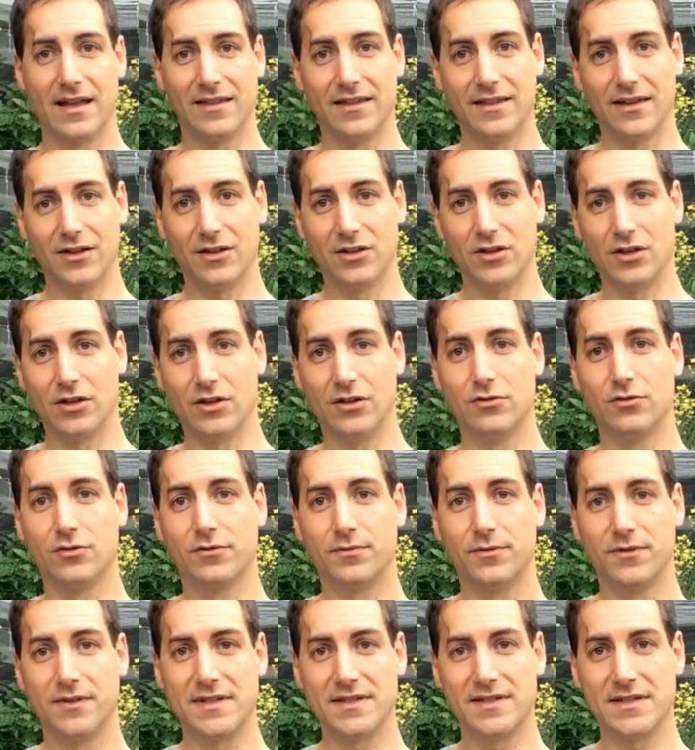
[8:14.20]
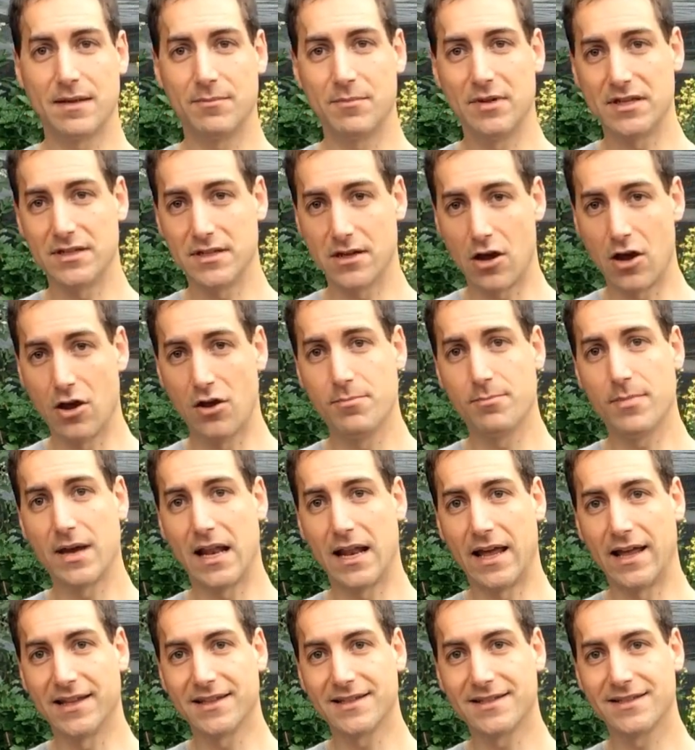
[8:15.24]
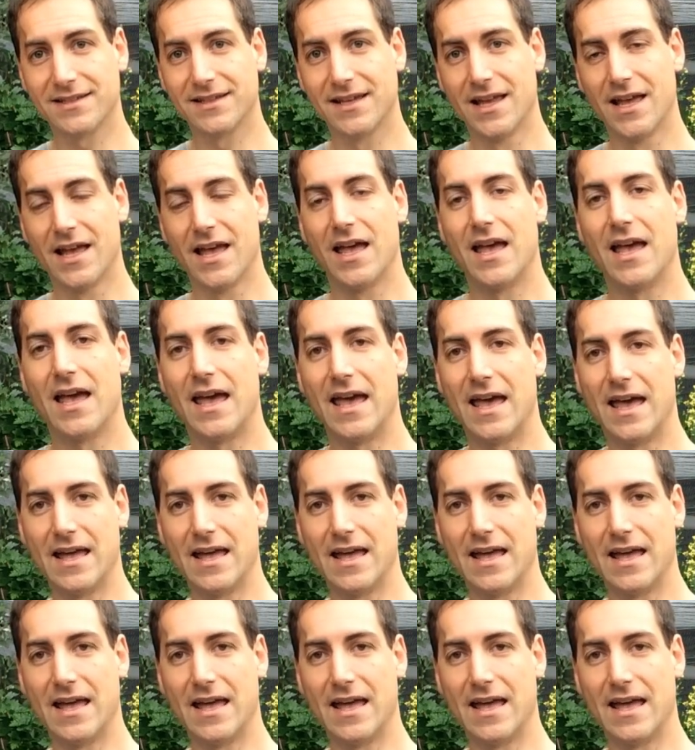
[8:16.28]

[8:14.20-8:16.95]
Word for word: then your system is unbalanced